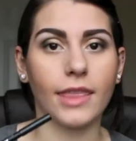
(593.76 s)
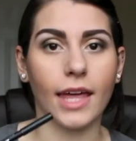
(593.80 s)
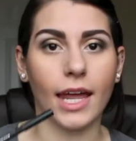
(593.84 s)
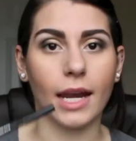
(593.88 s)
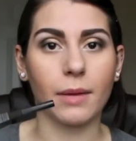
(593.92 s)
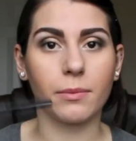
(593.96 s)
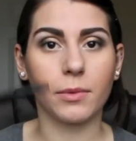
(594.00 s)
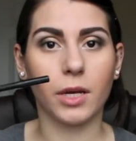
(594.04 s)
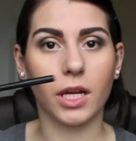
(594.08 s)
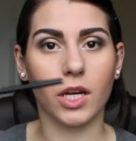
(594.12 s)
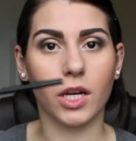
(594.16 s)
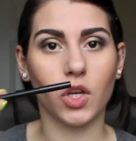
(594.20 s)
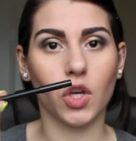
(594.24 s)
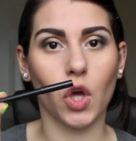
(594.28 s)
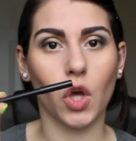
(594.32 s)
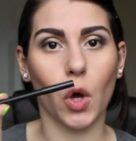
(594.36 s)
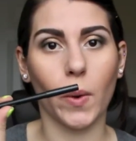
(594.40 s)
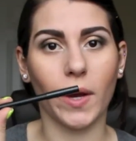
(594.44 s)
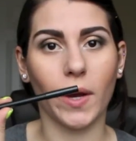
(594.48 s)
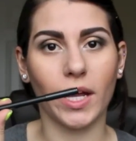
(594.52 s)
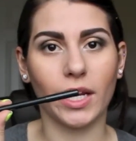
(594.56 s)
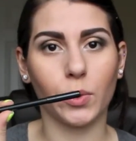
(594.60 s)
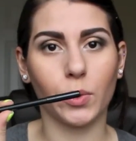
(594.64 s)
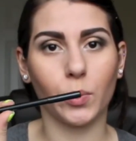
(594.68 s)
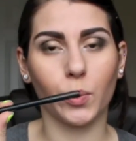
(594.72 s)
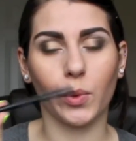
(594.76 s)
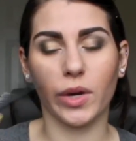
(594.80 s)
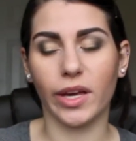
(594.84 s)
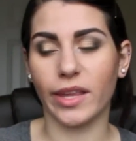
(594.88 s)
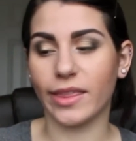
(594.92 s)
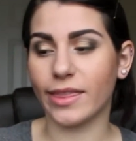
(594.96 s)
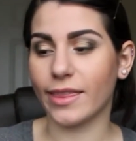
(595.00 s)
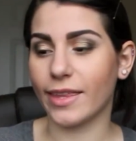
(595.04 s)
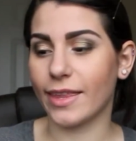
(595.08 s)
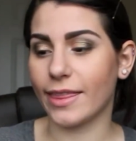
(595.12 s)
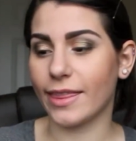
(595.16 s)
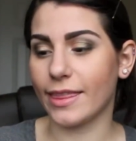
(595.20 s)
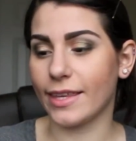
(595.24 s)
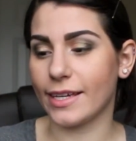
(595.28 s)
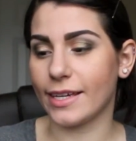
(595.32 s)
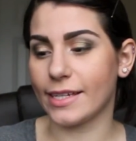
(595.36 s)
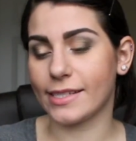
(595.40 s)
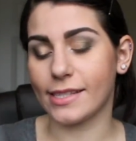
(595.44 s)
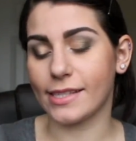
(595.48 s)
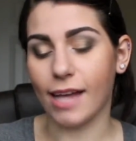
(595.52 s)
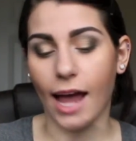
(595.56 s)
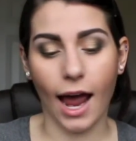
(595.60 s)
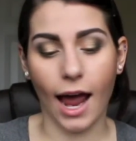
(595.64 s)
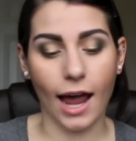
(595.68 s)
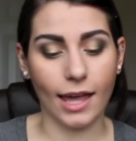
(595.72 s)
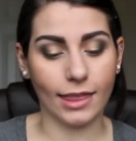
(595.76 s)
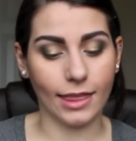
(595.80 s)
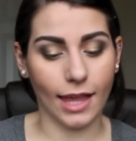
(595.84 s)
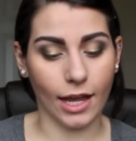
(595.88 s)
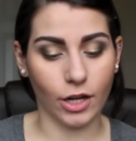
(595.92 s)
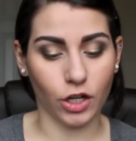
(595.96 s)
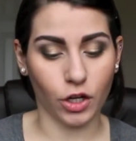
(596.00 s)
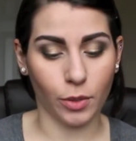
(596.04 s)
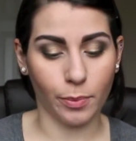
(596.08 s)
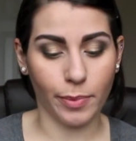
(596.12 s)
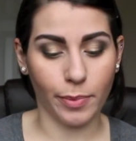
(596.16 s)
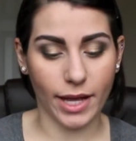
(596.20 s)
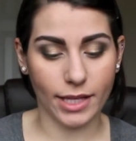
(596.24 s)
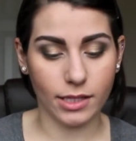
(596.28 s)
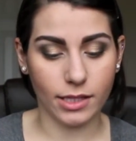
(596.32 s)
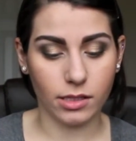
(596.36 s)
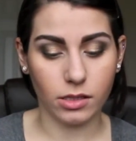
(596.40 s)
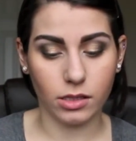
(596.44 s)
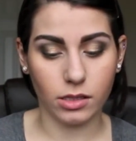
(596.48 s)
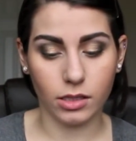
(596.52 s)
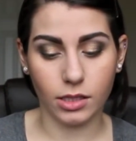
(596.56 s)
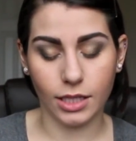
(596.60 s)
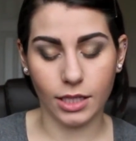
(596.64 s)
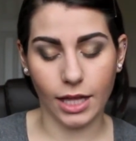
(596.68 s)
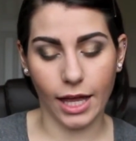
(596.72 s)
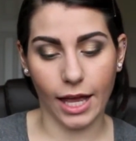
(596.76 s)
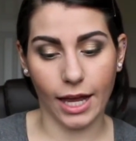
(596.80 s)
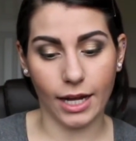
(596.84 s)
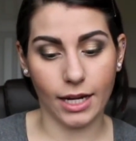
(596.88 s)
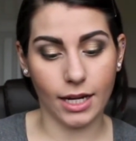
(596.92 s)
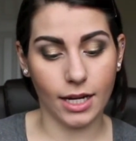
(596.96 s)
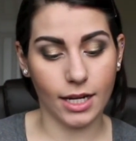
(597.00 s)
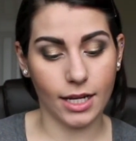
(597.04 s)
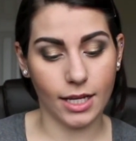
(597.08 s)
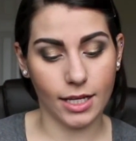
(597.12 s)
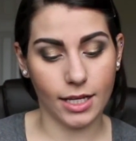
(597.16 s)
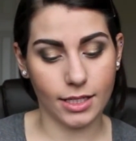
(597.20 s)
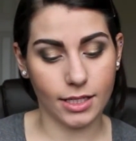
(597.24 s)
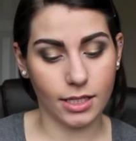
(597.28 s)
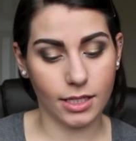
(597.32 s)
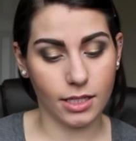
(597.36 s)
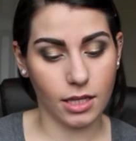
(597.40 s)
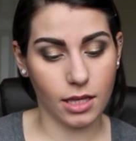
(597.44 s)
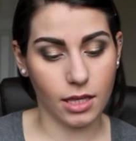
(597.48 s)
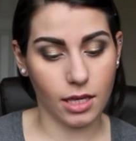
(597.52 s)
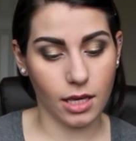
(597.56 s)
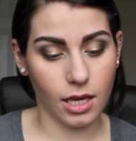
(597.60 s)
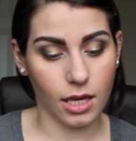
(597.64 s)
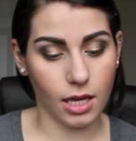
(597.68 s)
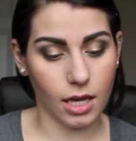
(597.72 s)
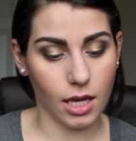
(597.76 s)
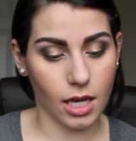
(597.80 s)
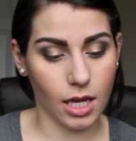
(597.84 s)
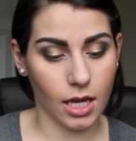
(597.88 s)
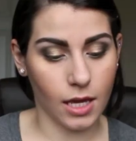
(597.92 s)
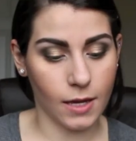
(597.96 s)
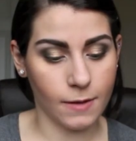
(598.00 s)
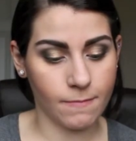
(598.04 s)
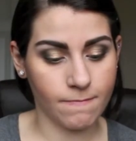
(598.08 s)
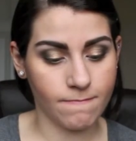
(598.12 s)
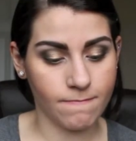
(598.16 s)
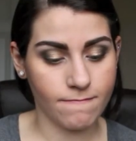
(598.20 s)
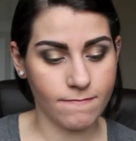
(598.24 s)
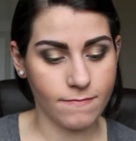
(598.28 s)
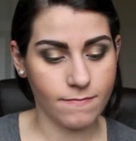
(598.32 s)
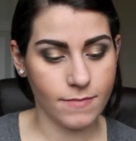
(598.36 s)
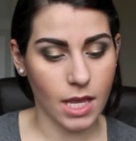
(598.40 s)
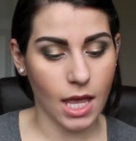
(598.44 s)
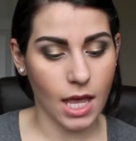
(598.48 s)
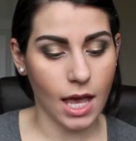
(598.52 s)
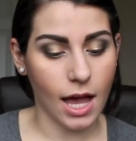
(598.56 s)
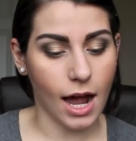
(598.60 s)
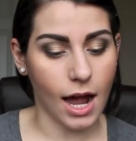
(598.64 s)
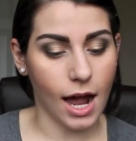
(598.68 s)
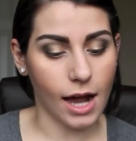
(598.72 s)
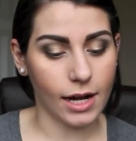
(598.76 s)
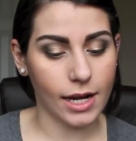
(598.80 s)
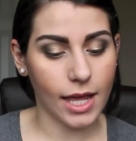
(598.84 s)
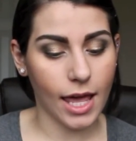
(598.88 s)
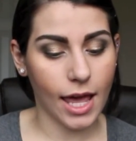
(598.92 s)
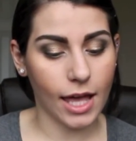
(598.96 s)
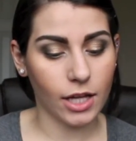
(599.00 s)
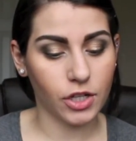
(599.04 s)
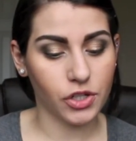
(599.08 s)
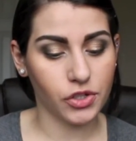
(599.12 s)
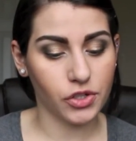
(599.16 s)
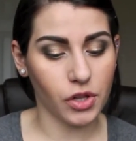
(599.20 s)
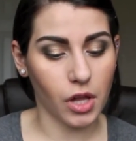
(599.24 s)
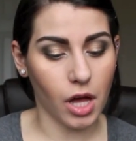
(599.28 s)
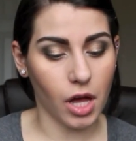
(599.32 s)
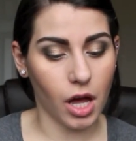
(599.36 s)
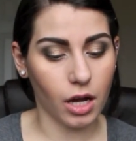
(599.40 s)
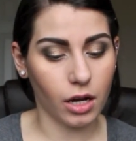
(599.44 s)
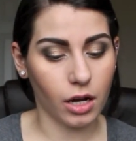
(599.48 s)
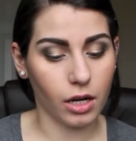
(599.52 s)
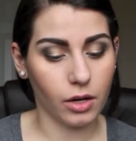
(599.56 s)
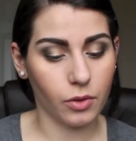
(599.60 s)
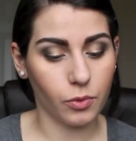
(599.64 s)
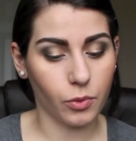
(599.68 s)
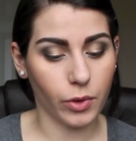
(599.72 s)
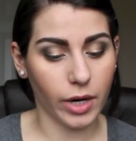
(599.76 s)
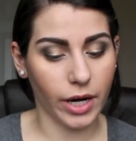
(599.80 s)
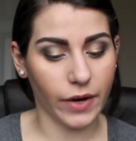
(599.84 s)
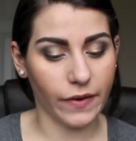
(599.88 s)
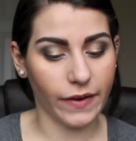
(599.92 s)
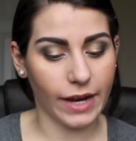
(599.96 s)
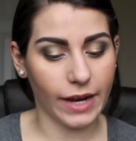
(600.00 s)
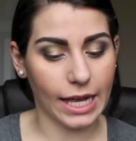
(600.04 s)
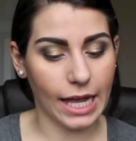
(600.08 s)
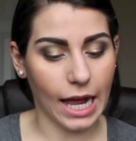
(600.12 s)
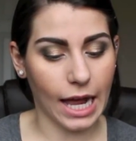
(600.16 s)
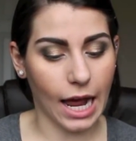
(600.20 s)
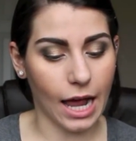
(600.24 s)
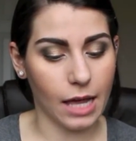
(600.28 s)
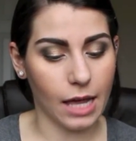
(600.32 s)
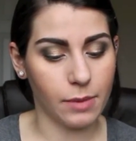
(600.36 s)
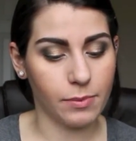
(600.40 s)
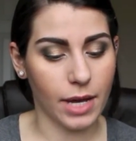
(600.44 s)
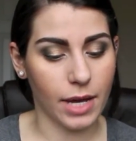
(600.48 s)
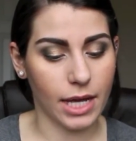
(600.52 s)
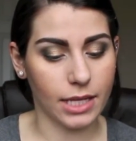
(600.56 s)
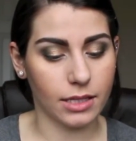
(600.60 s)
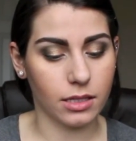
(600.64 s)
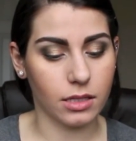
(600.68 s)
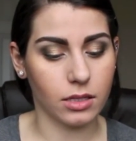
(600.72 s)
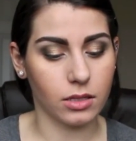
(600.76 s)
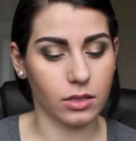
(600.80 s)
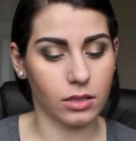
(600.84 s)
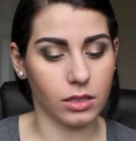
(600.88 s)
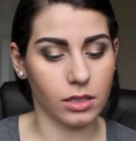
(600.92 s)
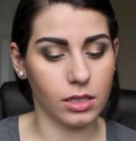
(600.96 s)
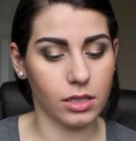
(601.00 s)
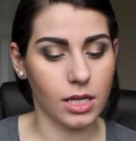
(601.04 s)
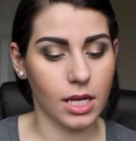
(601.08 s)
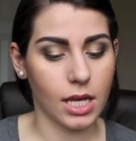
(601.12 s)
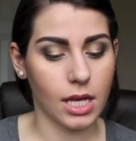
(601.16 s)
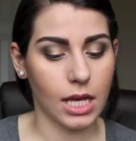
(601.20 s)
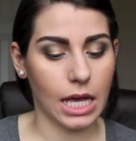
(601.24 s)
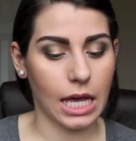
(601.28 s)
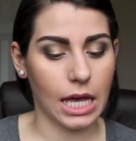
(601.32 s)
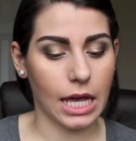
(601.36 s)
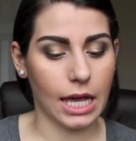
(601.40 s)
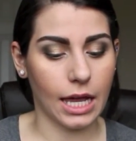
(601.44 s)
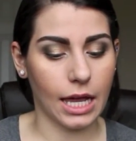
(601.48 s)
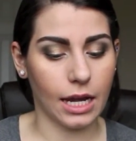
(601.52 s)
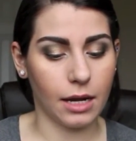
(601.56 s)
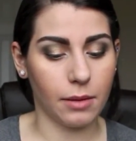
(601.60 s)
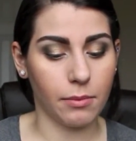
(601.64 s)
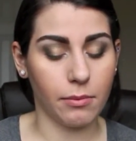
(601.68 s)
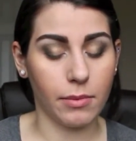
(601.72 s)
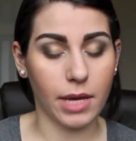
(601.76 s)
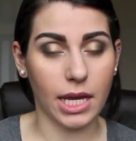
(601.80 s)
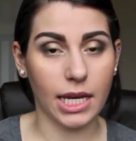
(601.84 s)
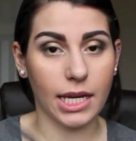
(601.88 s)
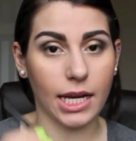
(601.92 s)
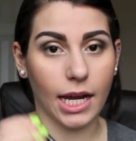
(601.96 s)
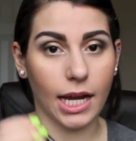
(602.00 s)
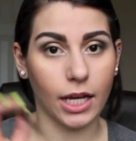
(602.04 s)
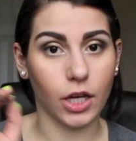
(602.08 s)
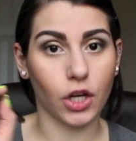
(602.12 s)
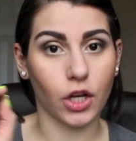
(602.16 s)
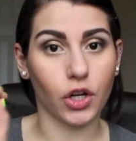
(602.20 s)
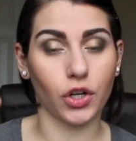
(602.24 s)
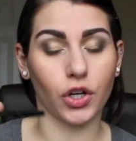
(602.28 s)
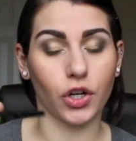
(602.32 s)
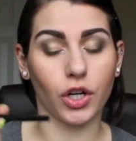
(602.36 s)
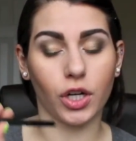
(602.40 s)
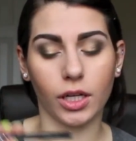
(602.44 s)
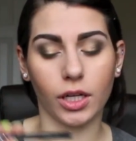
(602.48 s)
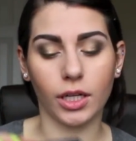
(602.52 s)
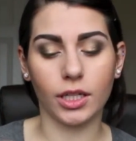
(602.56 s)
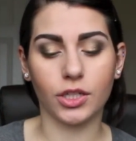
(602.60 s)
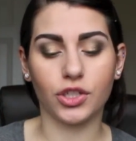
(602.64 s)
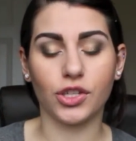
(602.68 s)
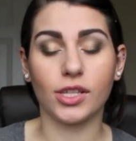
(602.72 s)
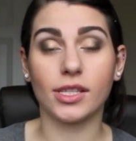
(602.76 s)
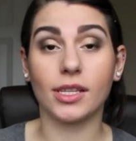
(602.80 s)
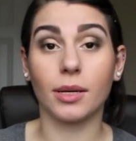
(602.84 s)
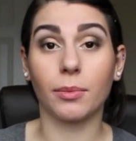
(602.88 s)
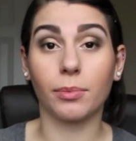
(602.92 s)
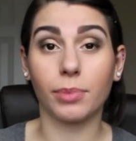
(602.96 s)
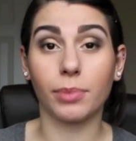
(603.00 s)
Then I'm going to go in with this eyeliner pencil, and it is the On Edge Long Wearing Eye Pencil in Midnight Girl. It's just a